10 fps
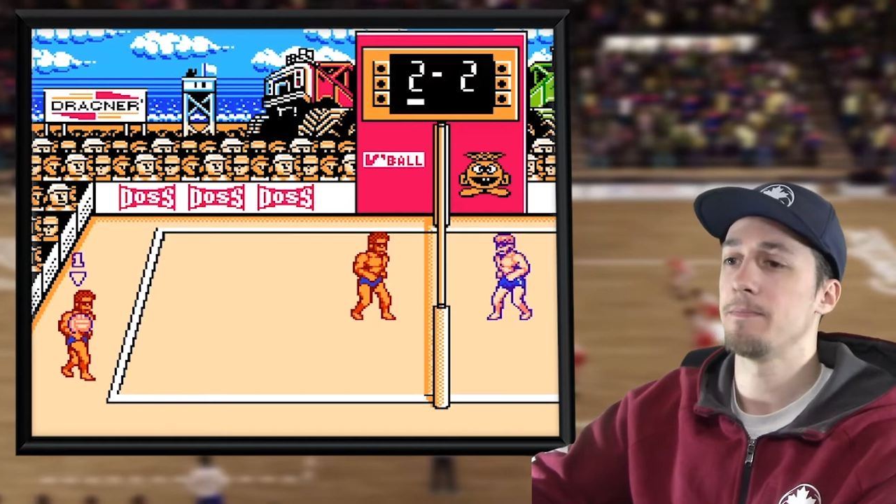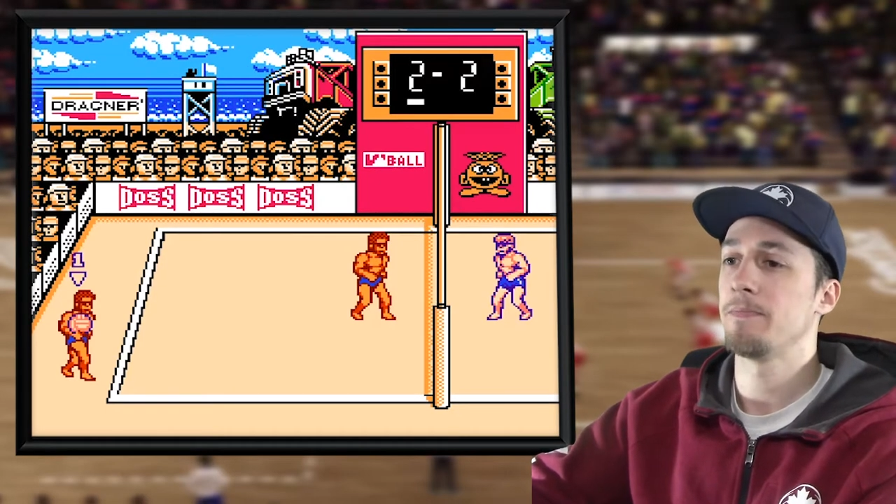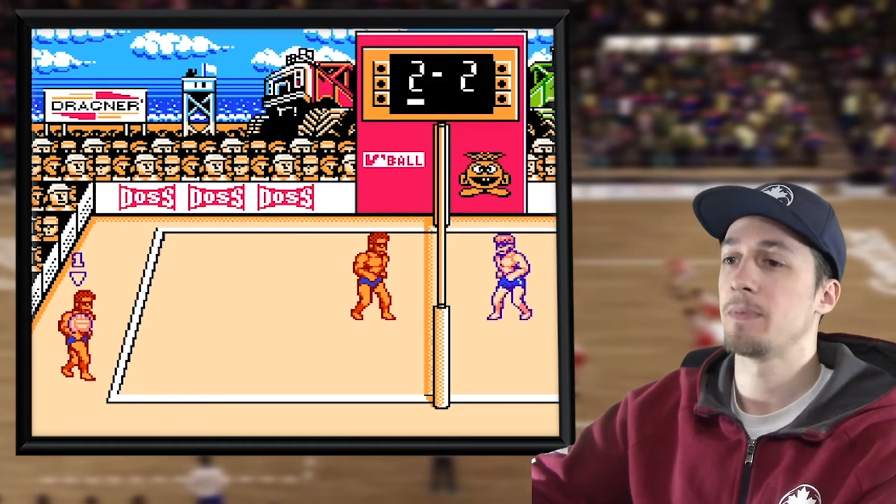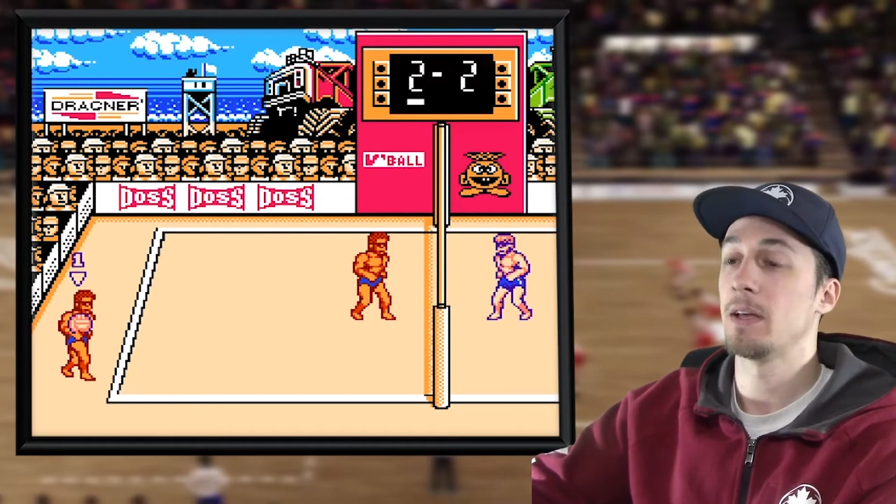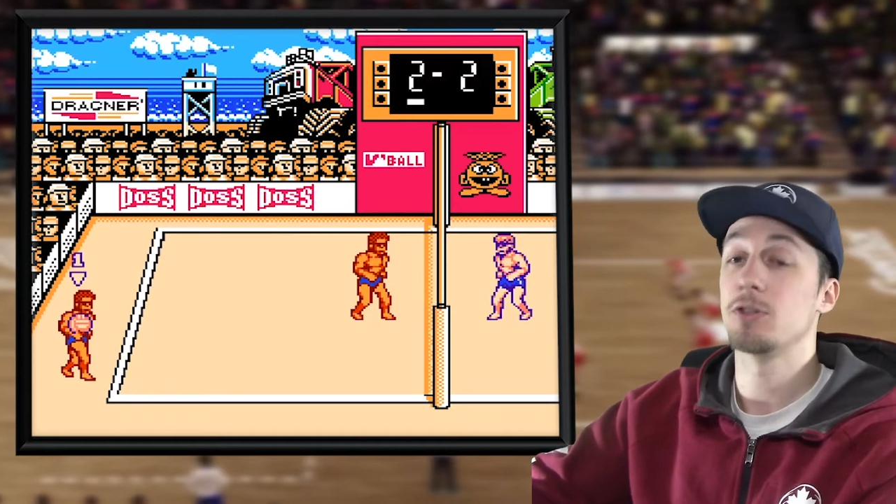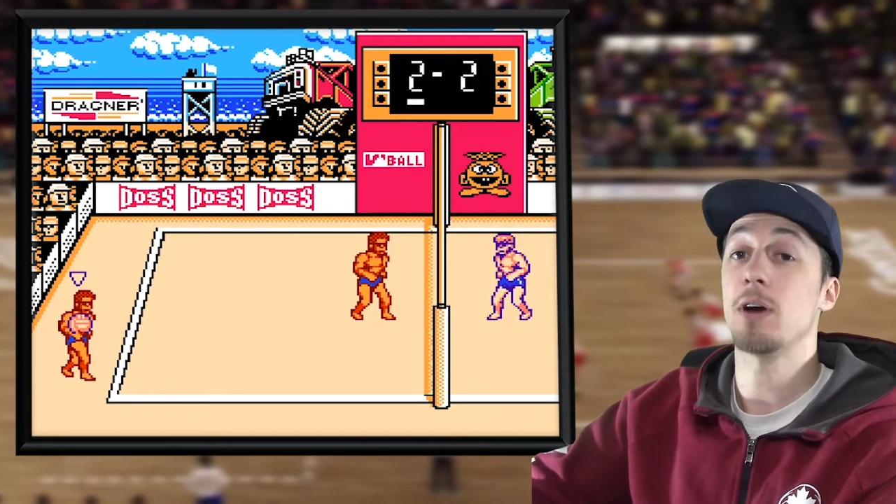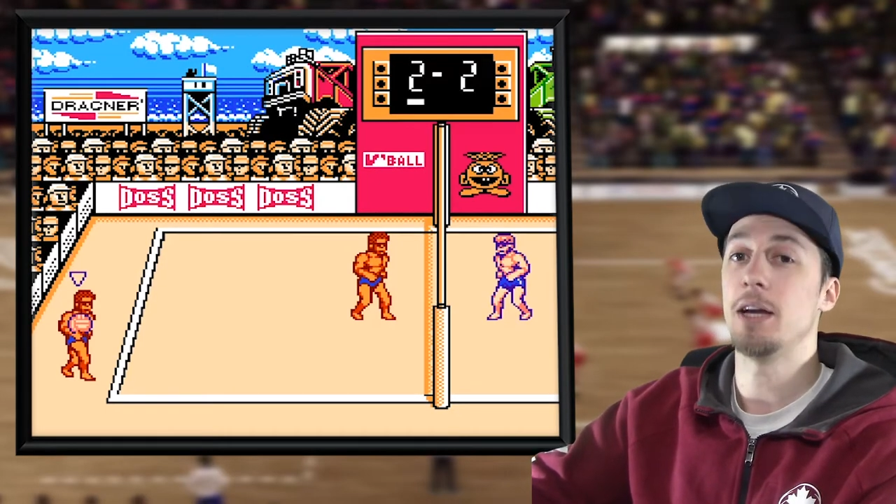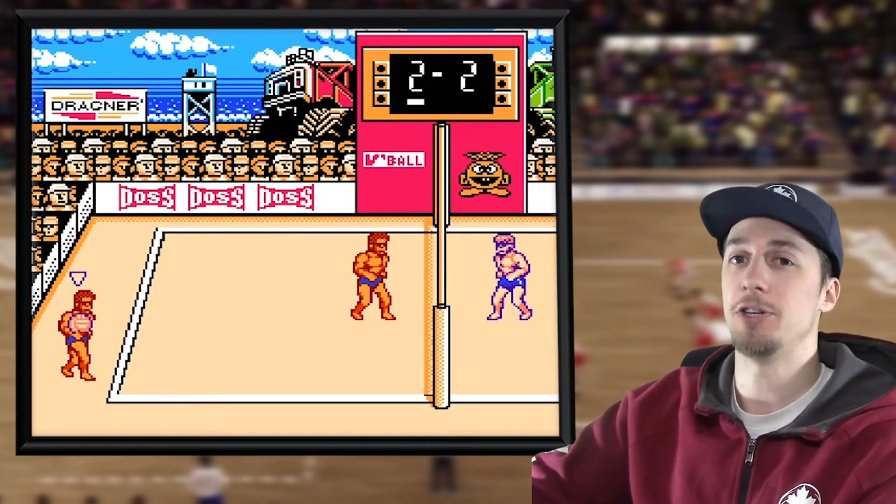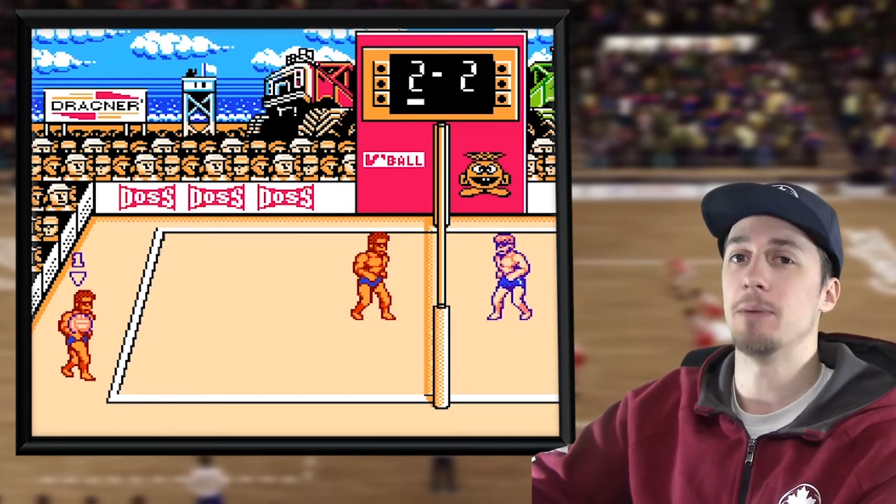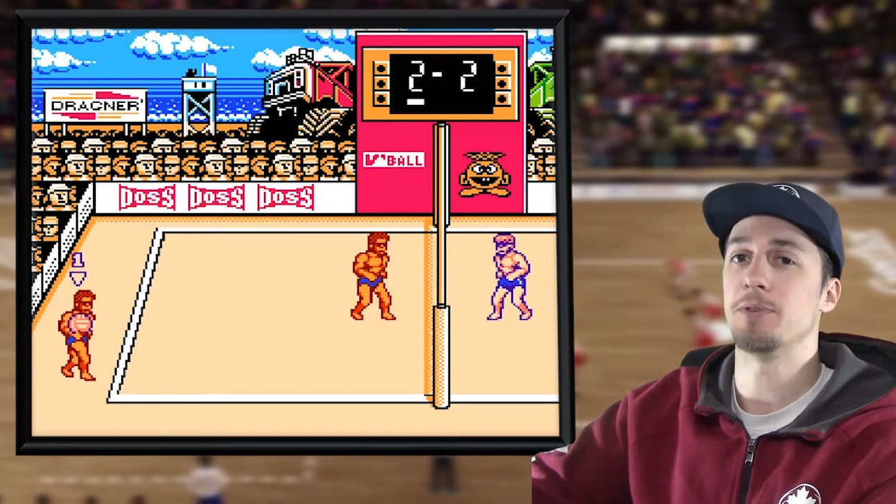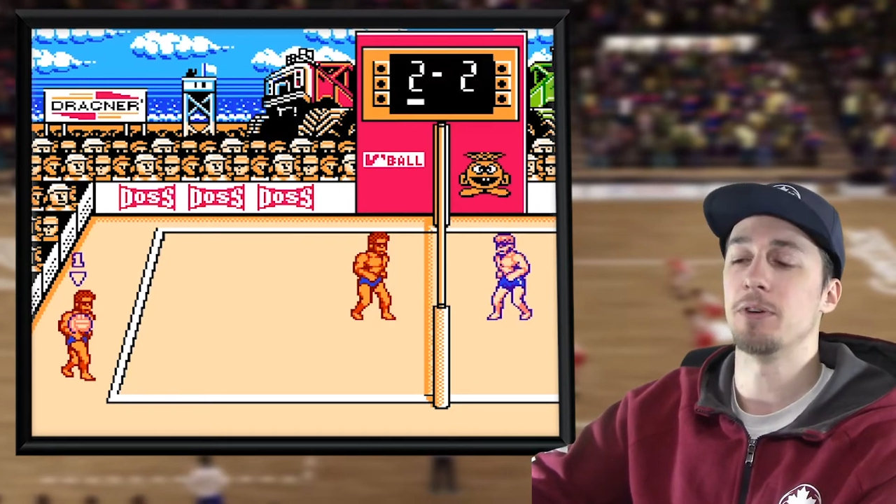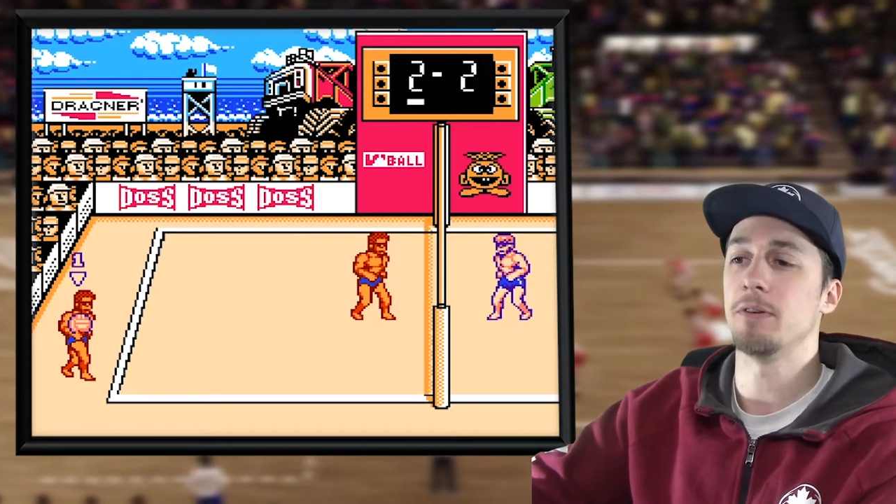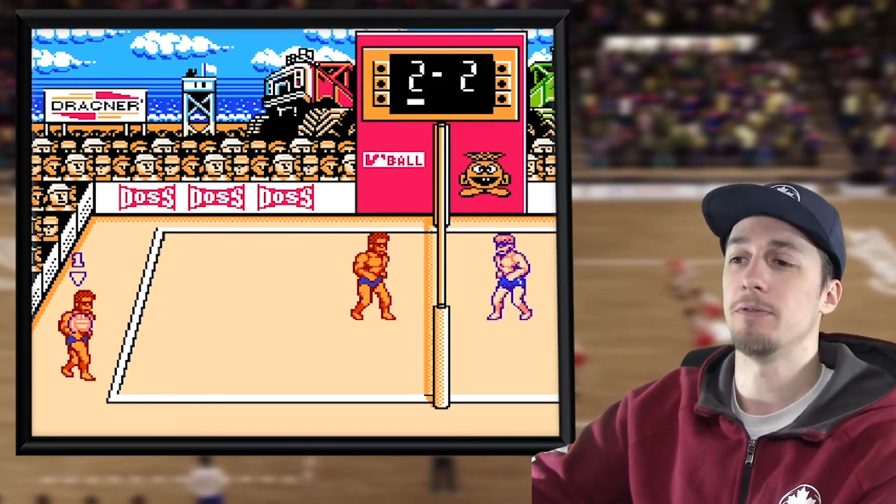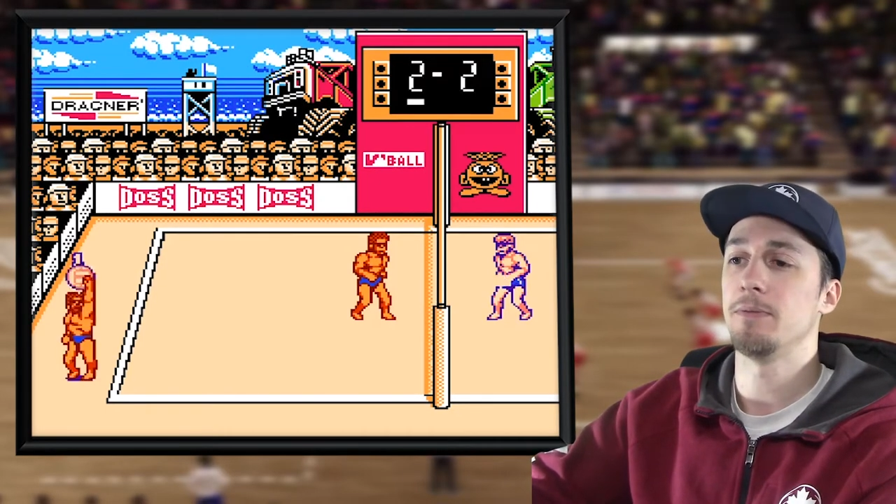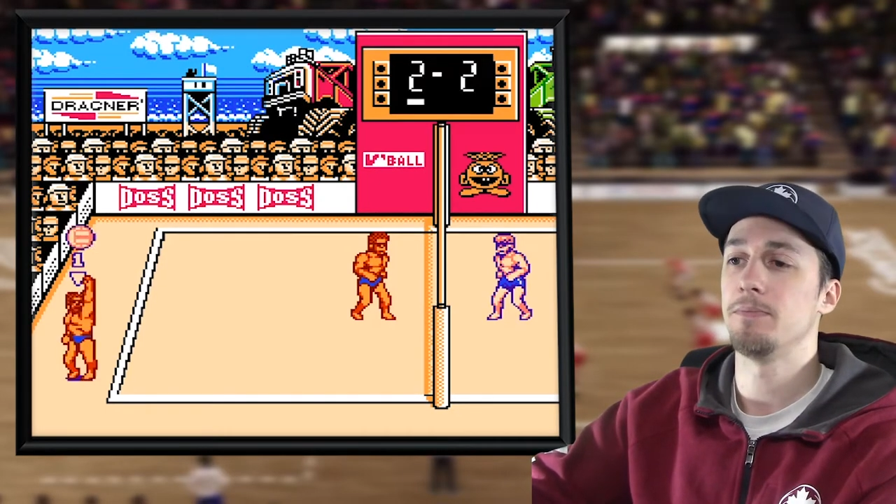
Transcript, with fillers: Let's try a jump serve.